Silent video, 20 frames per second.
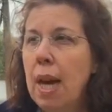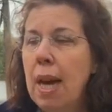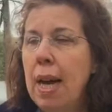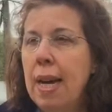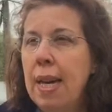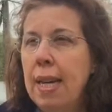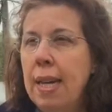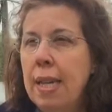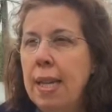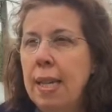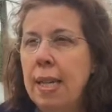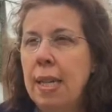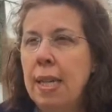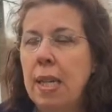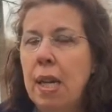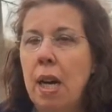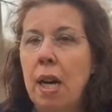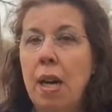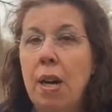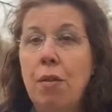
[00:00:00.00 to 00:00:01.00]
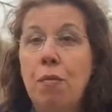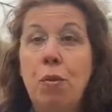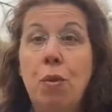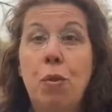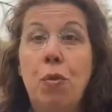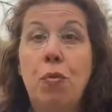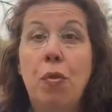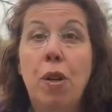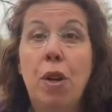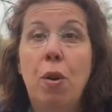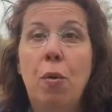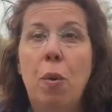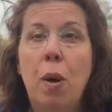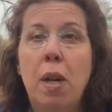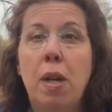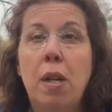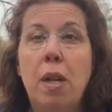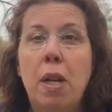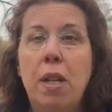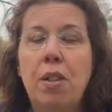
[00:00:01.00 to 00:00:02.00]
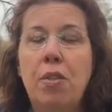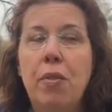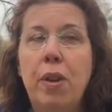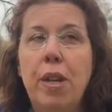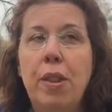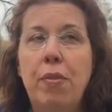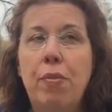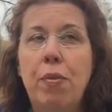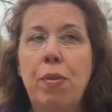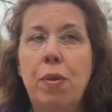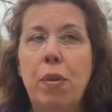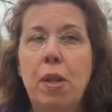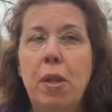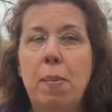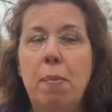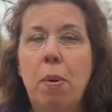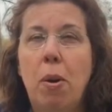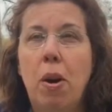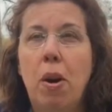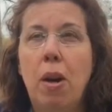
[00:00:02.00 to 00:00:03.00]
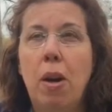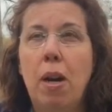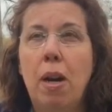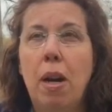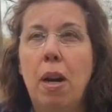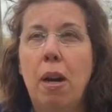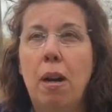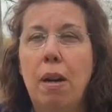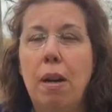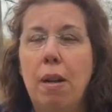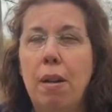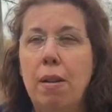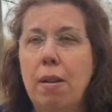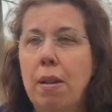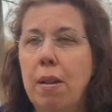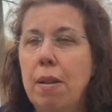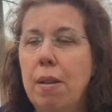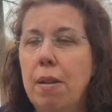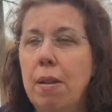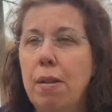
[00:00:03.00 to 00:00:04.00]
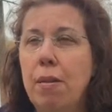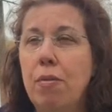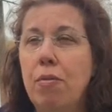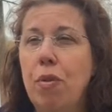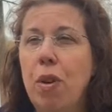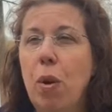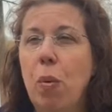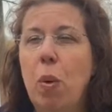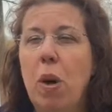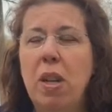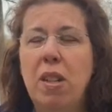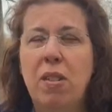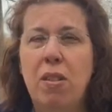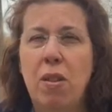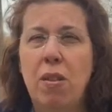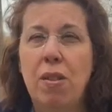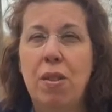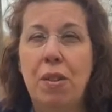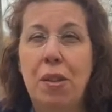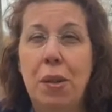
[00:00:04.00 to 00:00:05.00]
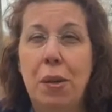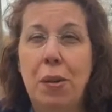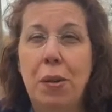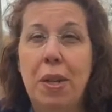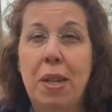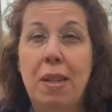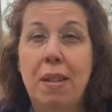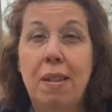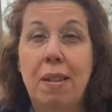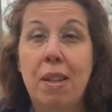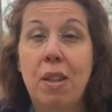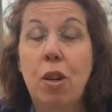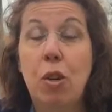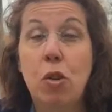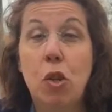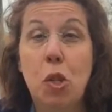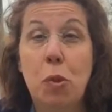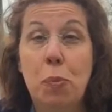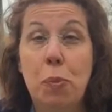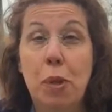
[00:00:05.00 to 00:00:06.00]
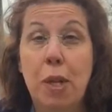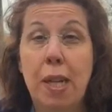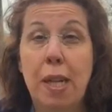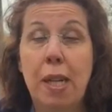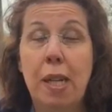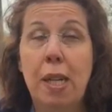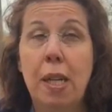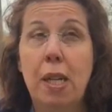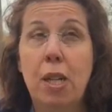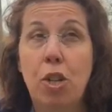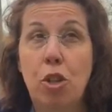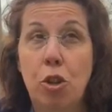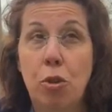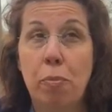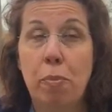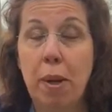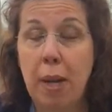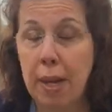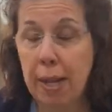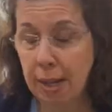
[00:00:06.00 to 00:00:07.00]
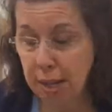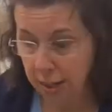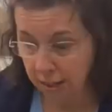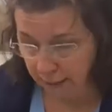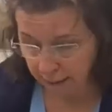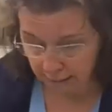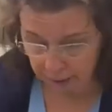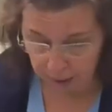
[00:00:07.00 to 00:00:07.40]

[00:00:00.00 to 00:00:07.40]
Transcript: And uh, Route 301 cuts right through this park. Uh, 301 is also known as the Cold Spring Turnpike.